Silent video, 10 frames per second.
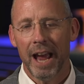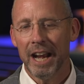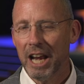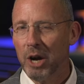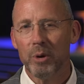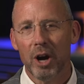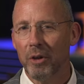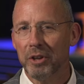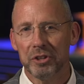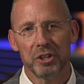and here we
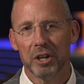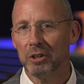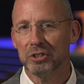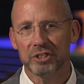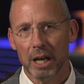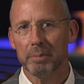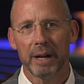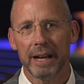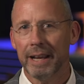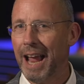are this year
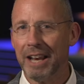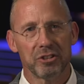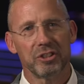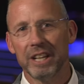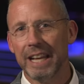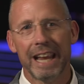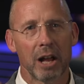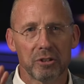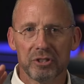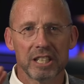celebrating and sending
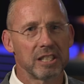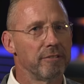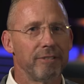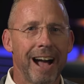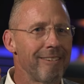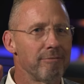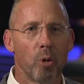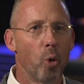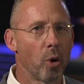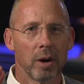out 65
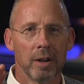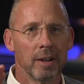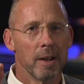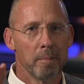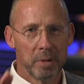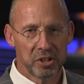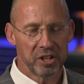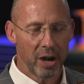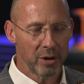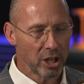more
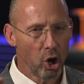missionaries.